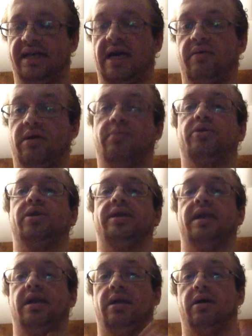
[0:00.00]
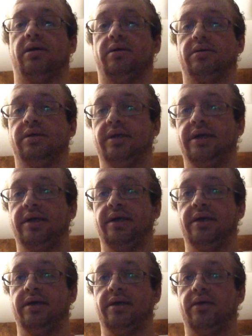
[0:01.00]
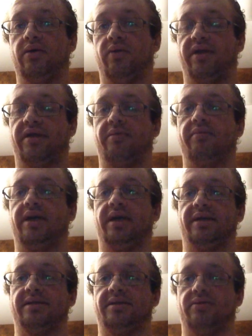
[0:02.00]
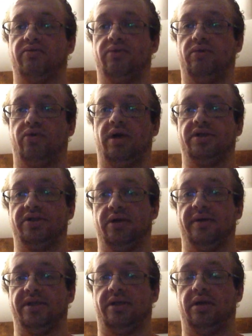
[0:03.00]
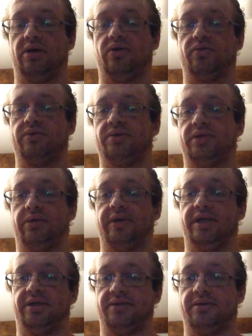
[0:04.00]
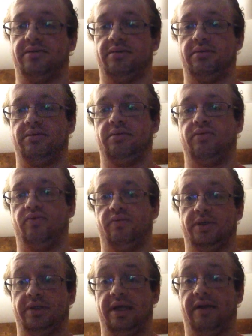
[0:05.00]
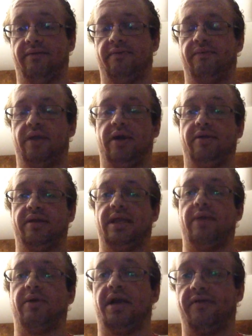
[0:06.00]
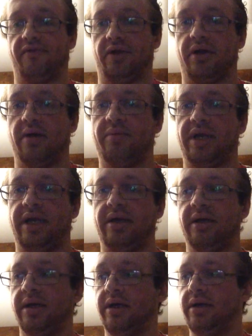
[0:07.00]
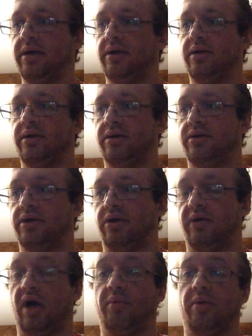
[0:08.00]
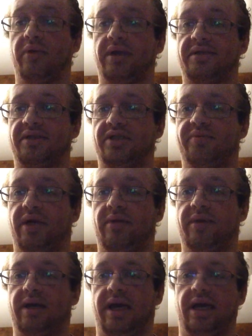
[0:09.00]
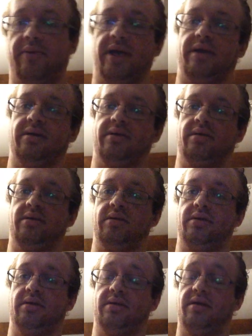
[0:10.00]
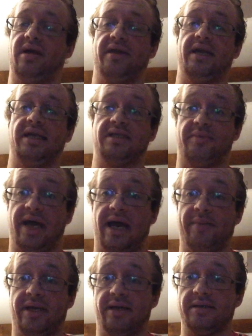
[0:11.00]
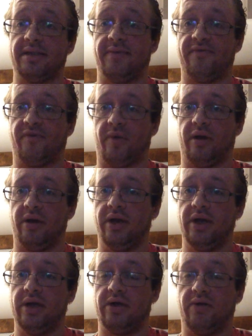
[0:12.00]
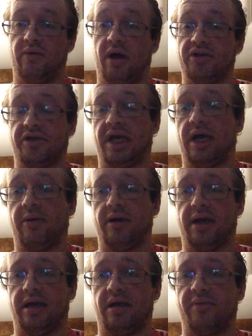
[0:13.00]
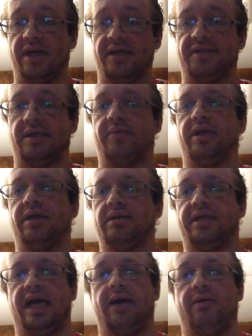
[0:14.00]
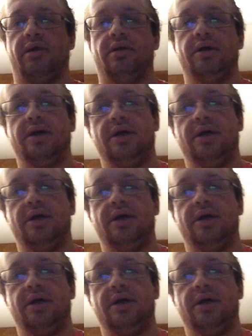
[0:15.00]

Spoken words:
Howard and Bernadette along with him because Raj is always alone, so he just was there. They were there for the company to help him with his experiment. Anyway, nothing ends up happening except for Raj and Howard end up kissing because Howard